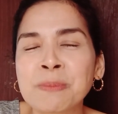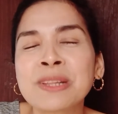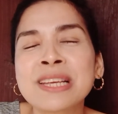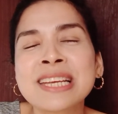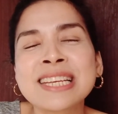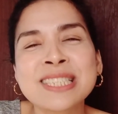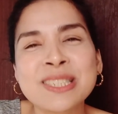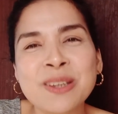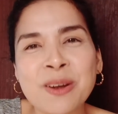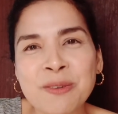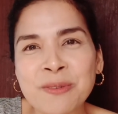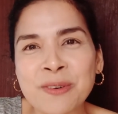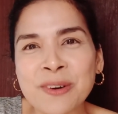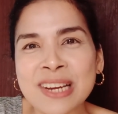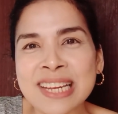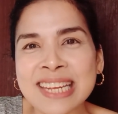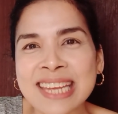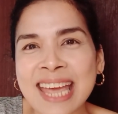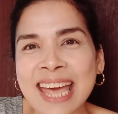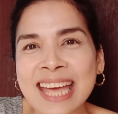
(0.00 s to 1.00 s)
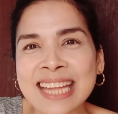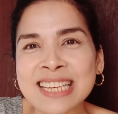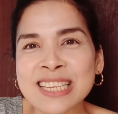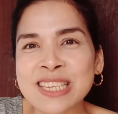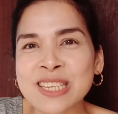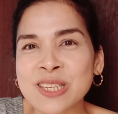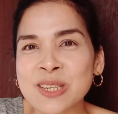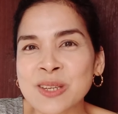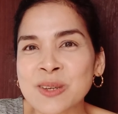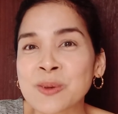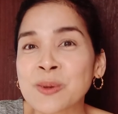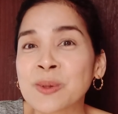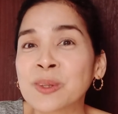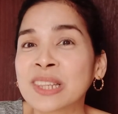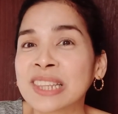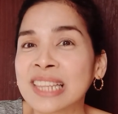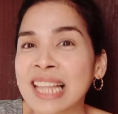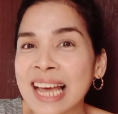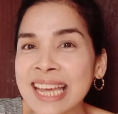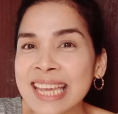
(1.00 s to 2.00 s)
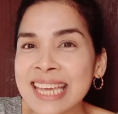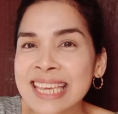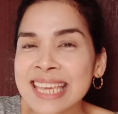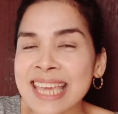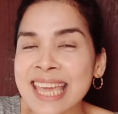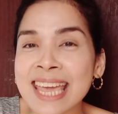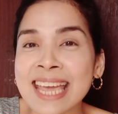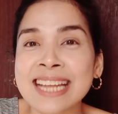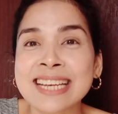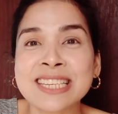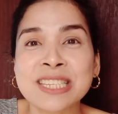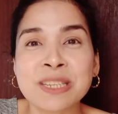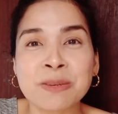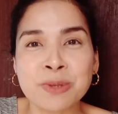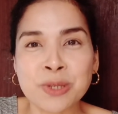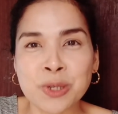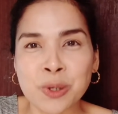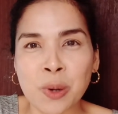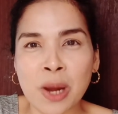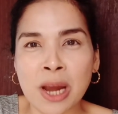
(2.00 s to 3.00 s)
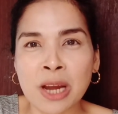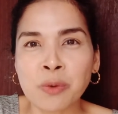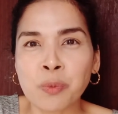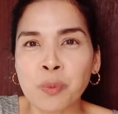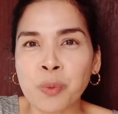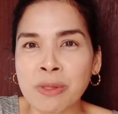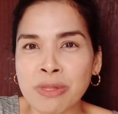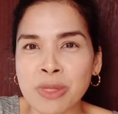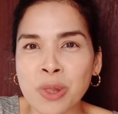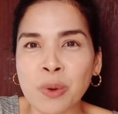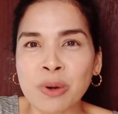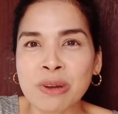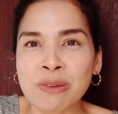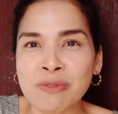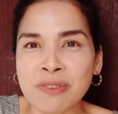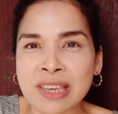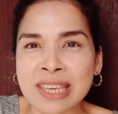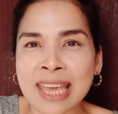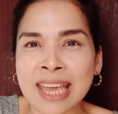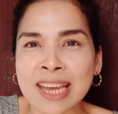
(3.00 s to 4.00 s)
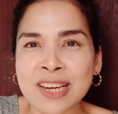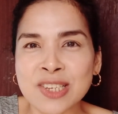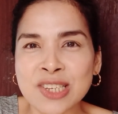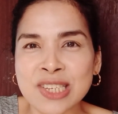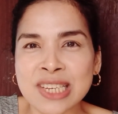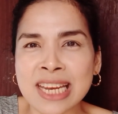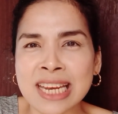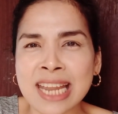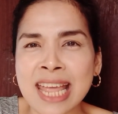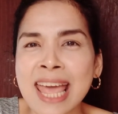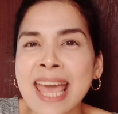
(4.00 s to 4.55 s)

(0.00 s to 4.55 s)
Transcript: please don't forget to like and subscribe with notification.